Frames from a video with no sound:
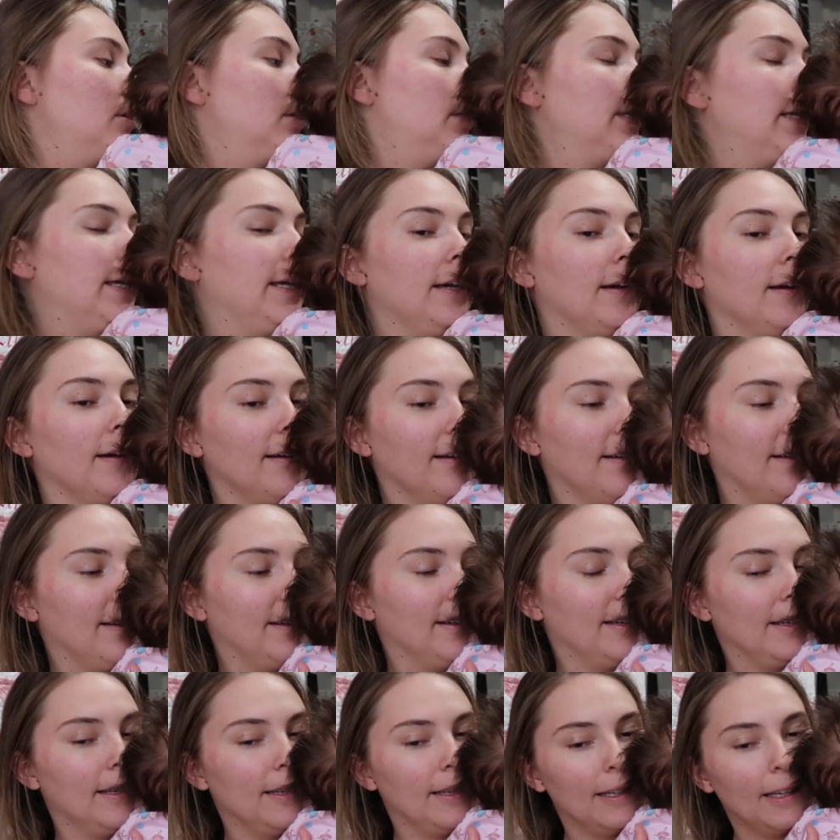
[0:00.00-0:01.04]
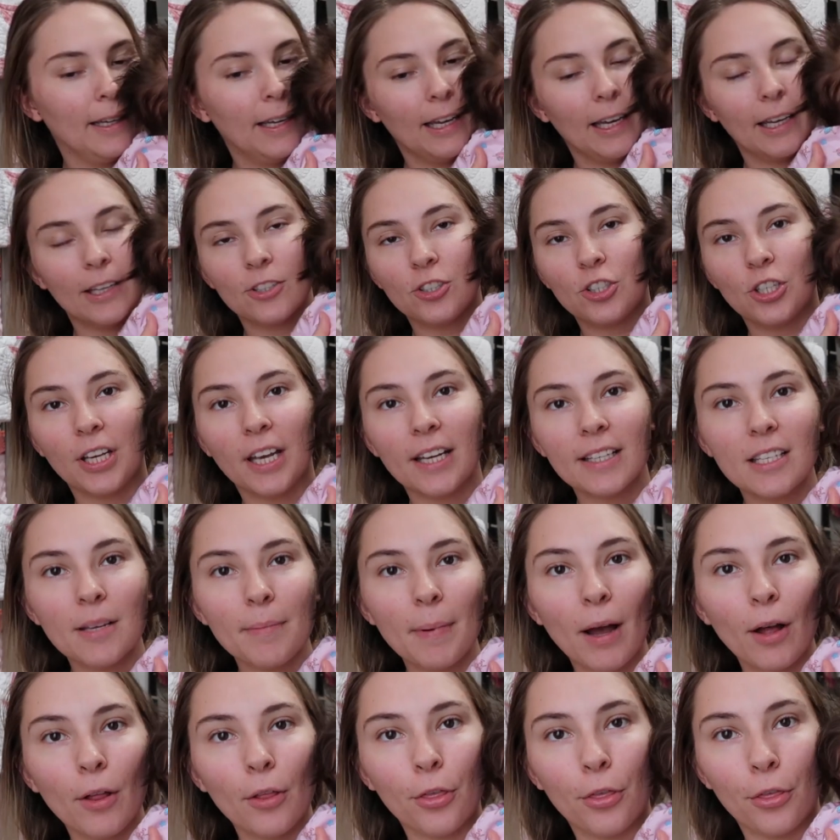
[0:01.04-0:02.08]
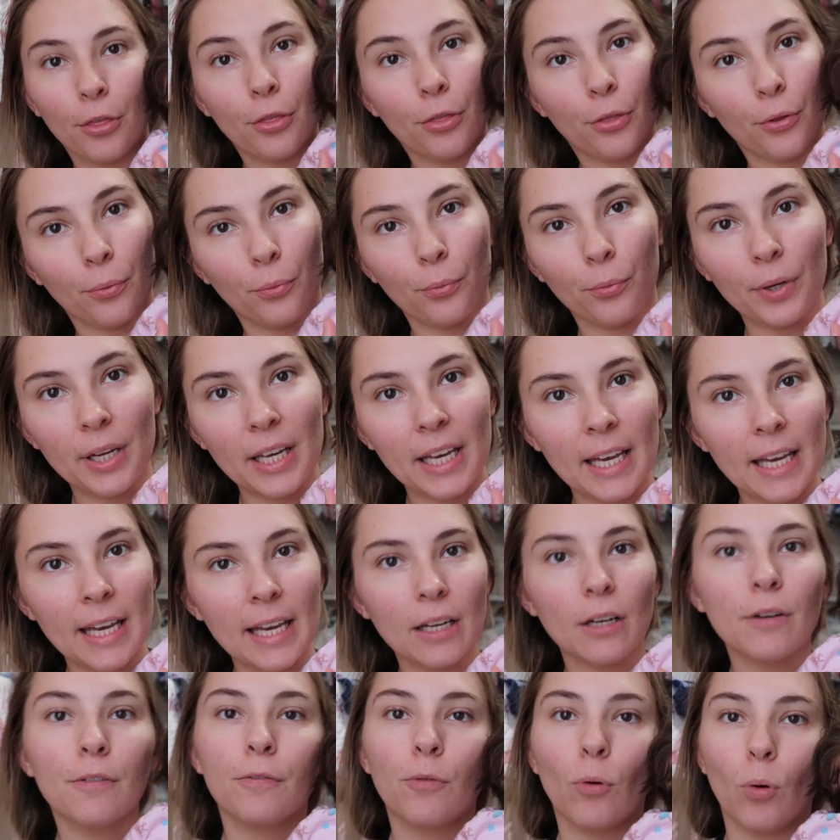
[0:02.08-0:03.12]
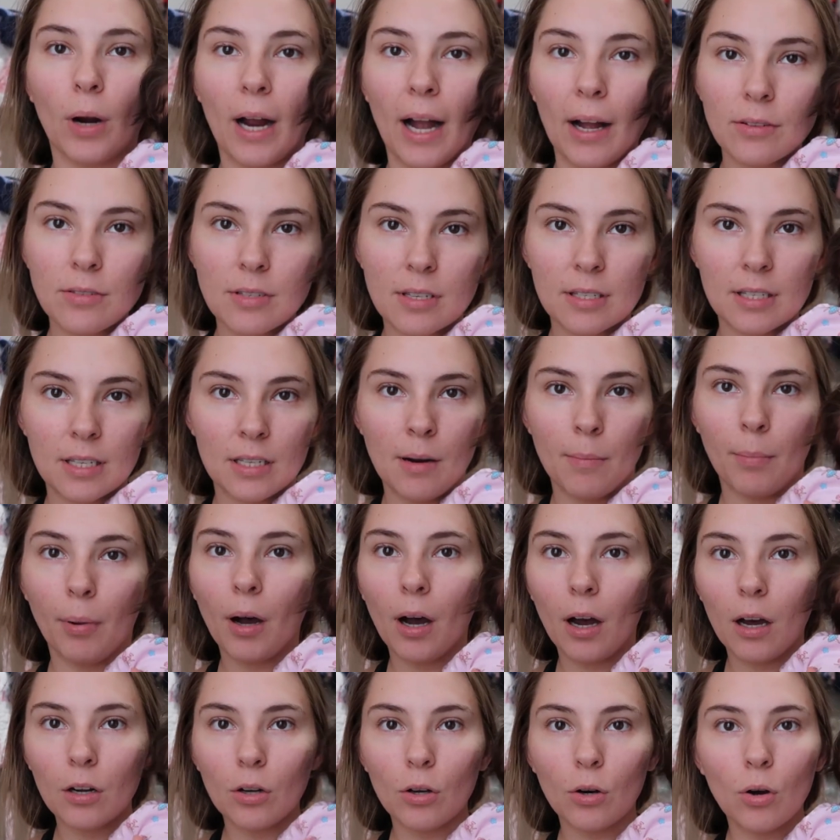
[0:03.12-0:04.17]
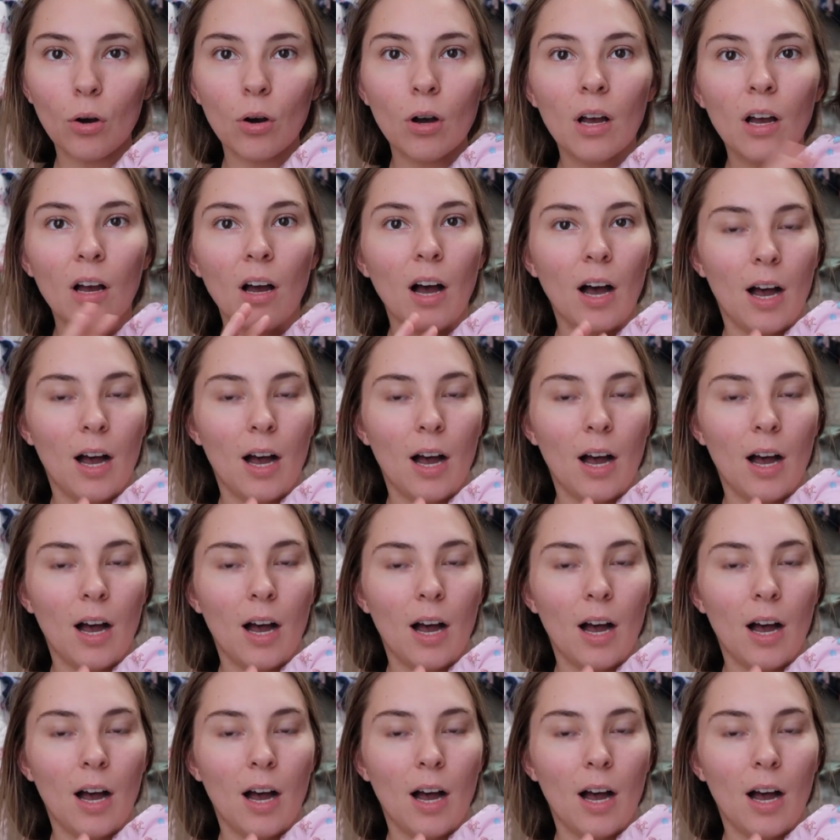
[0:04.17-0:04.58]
Yeah. She gets about 3 to 4 ounces in a bottle.